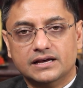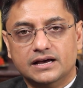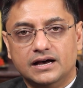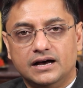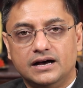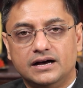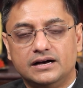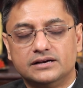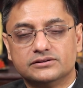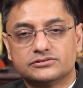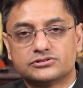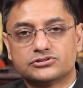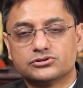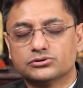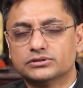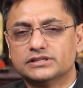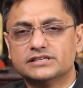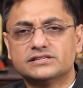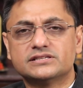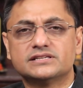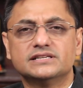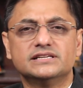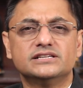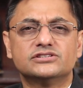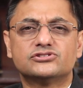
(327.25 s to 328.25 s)
So
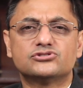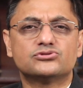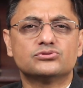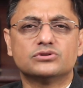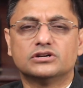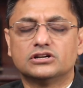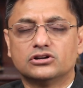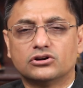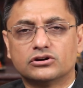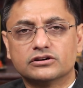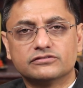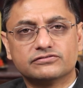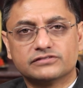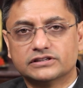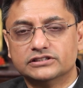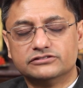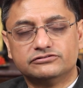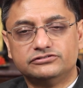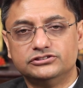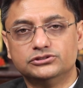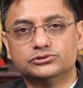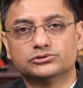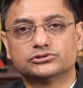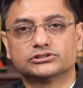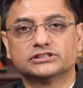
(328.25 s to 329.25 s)
this leads to a lot of
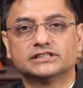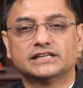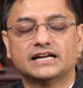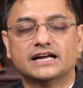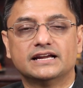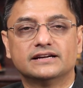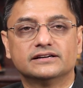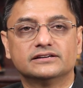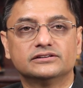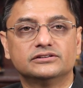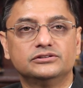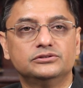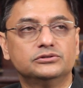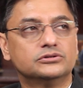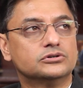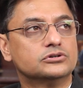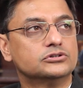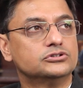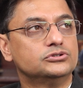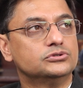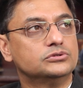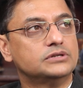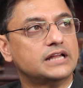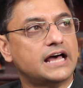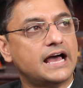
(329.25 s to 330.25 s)
confusion, and
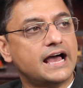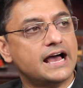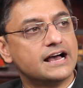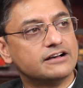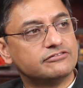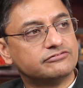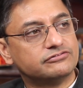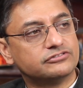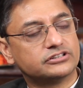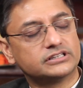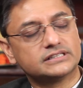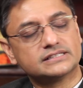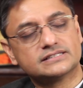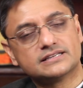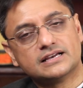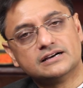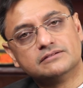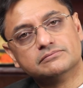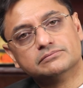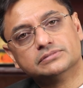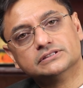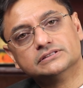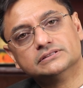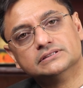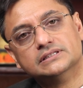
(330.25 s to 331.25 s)
you'll have, for
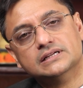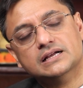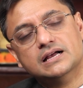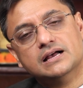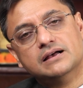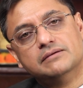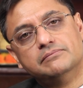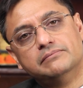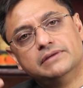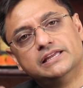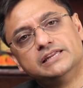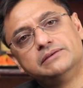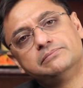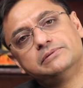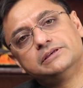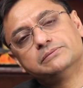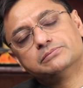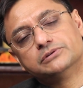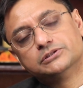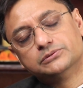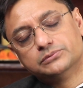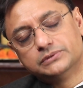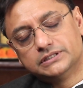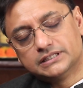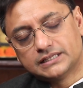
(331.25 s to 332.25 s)
example, many
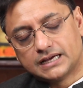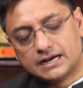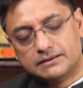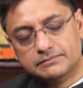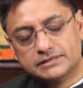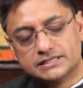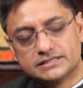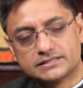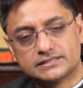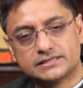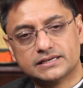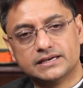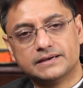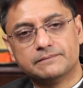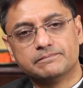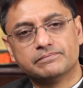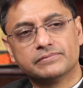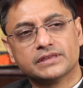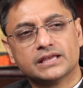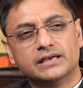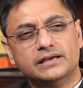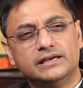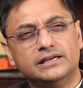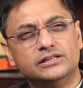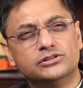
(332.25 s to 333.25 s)
people will come and say
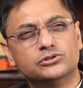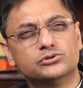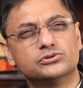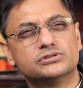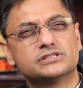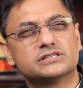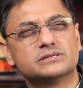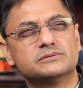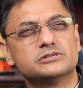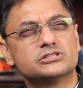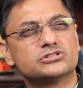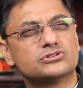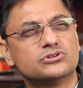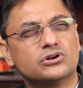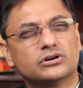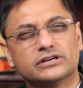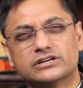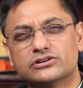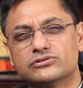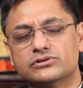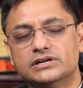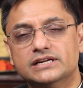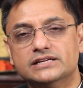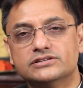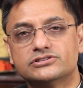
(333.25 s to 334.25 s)
Hinduism is not
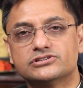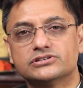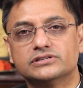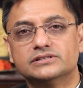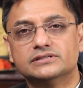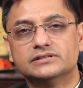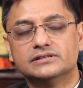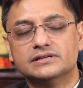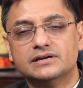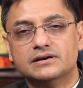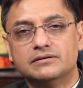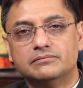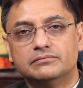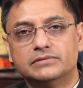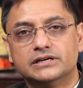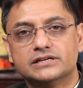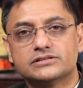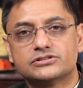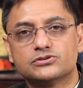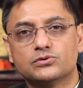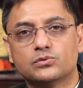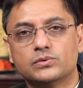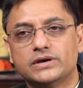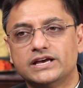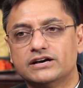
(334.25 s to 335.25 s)
a religion, but
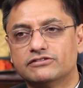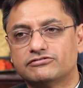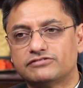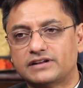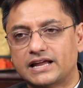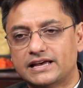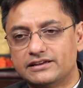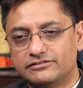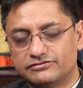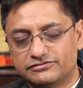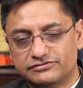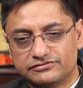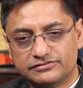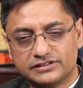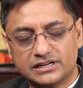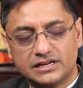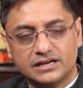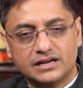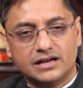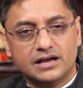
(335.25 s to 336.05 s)
it's a way of life.